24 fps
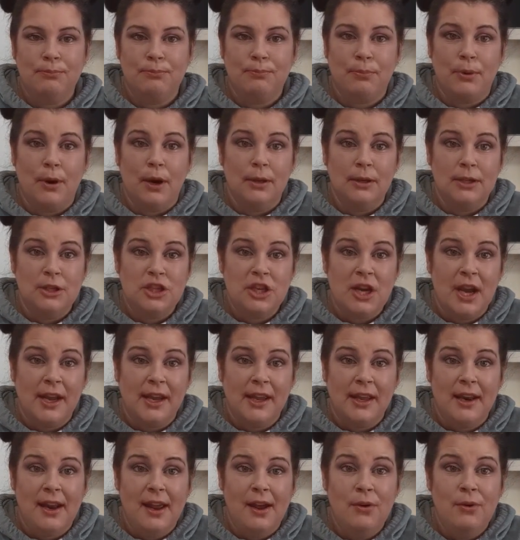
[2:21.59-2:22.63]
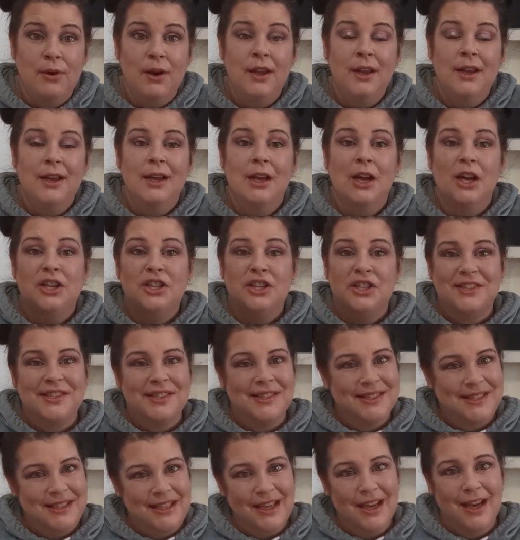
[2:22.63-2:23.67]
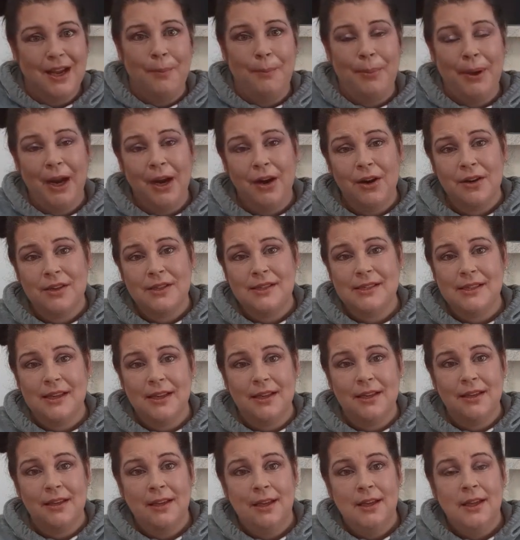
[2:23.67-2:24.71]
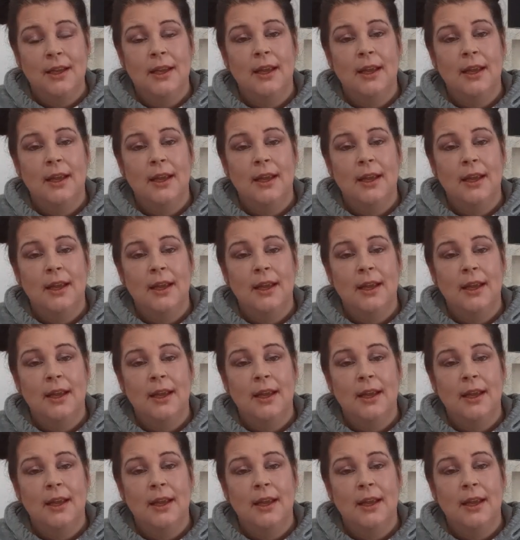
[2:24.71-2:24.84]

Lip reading: probably check it out just to see a comparison.